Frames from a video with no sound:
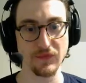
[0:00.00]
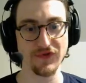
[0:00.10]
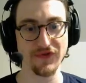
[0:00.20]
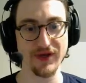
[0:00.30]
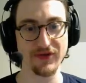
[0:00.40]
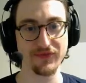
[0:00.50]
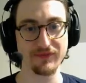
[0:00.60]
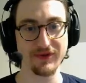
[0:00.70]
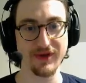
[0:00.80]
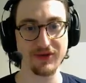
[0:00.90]
This guy's
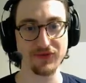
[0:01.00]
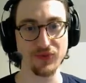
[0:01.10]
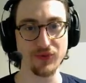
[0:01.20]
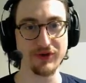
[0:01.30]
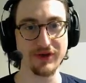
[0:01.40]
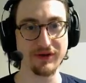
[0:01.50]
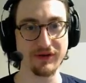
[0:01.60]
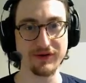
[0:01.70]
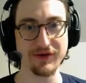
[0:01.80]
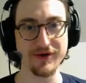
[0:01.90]
wounded into
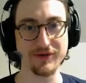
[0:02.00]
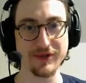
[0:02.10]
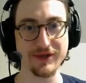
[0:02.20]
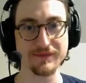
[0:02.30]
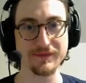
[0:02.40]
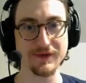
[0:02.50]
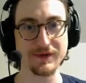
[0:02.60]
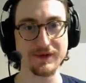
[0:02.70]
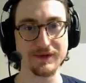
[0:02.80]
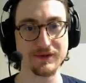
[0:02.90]
the dirt, man.
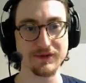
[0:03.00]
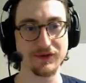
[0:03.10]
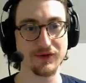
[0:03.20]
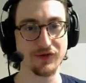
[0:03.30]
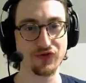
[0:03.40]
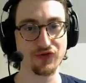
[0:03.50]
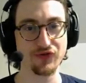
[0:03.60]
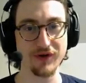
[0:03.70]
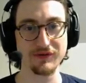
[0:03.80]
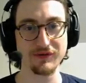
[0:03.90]
Or
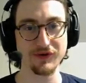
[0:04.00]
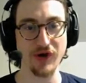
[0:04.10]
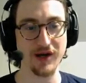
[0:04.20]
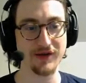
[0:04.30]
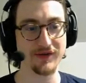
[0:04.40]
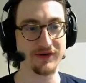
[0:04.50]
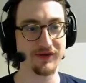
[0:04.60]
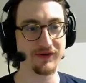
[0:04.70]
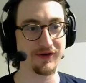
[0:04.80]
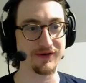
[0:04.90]
struck, necrotic into the
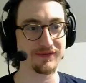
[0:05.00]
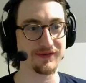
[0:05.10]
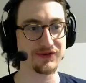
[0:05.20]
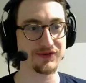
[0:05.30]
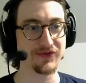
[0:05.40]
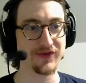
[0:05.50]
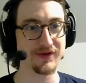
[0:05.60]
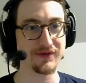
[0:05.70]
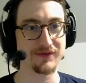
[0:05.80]
dirt, I should say.